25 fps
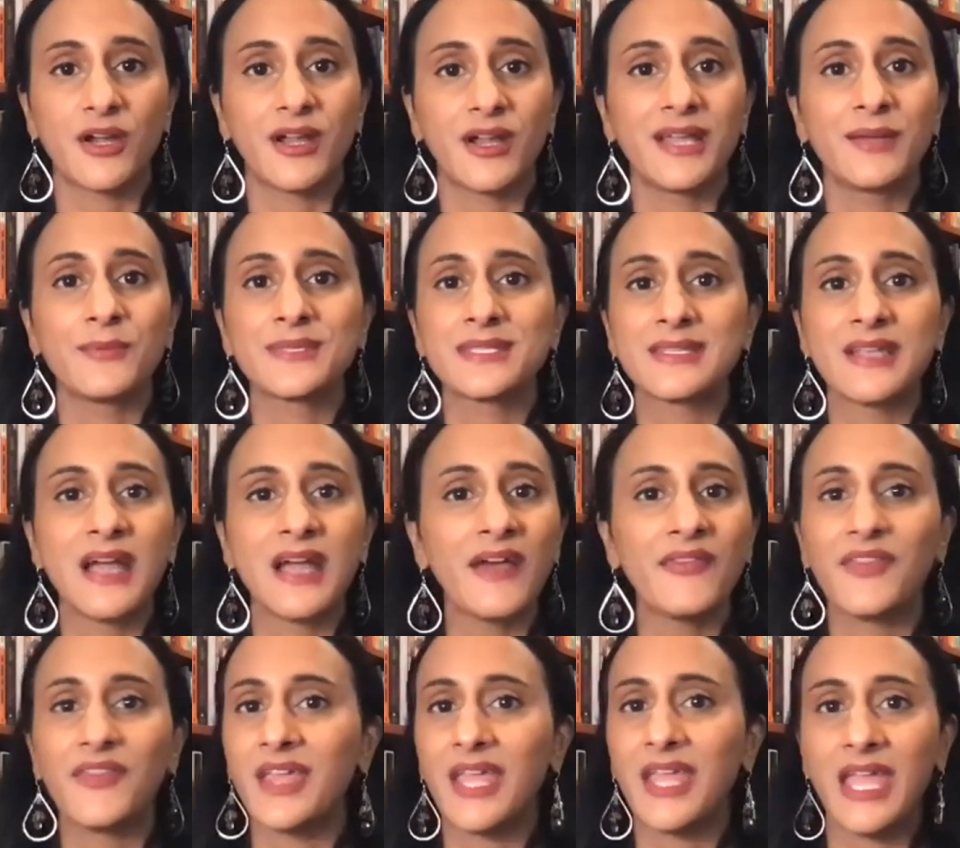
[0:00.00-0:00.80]
It was
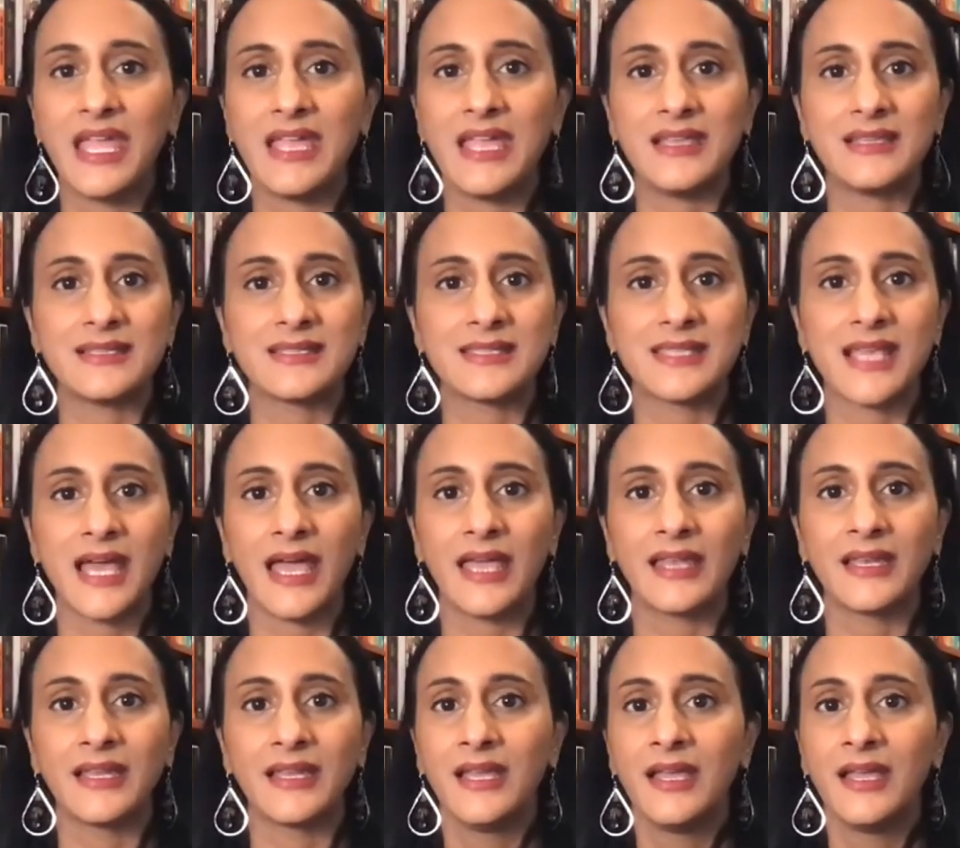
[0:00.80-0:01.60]
not the case
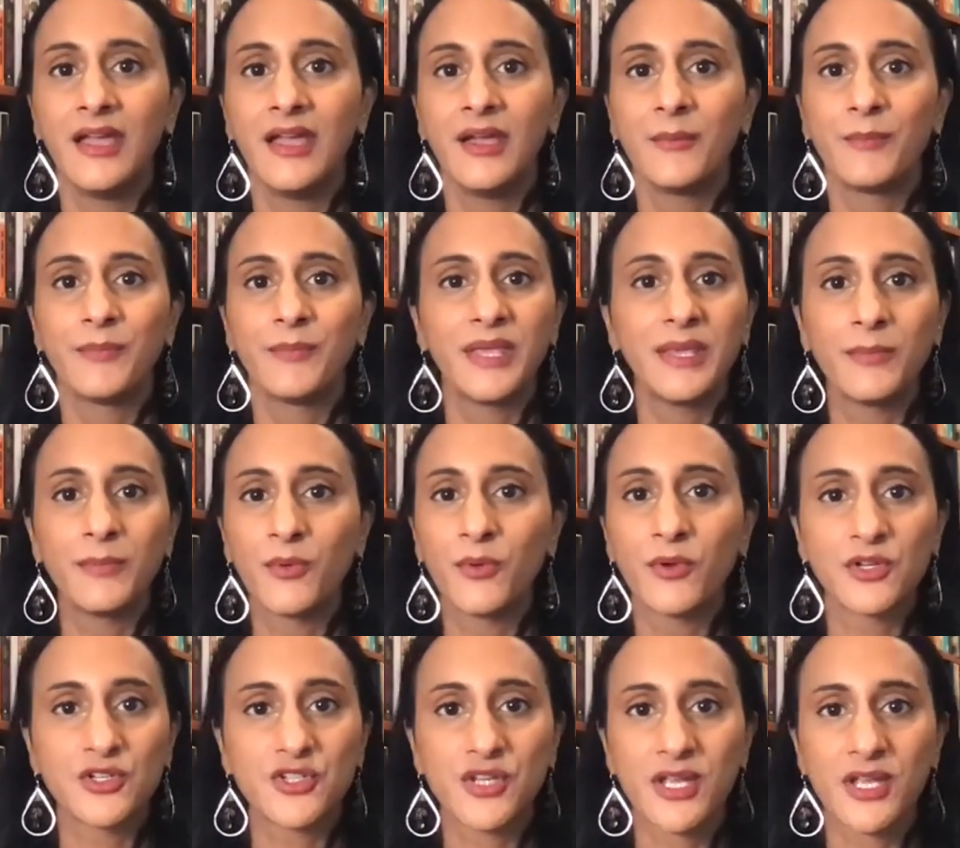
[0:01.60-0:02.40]
that people
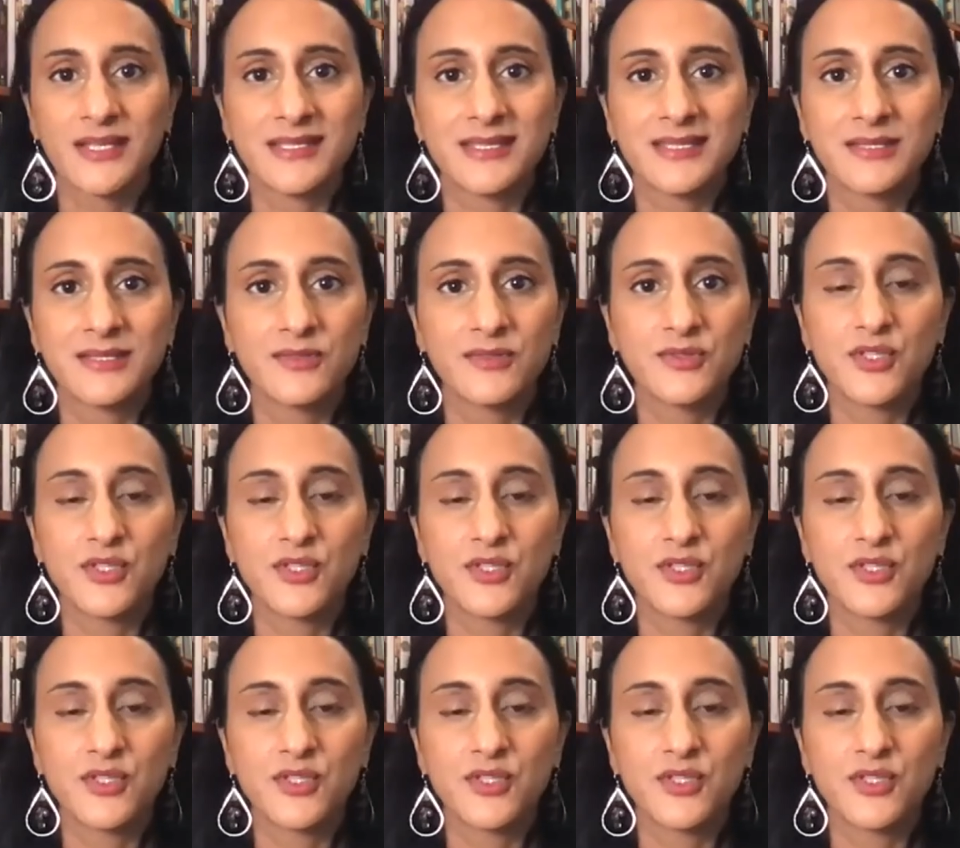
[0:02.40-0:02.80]
were just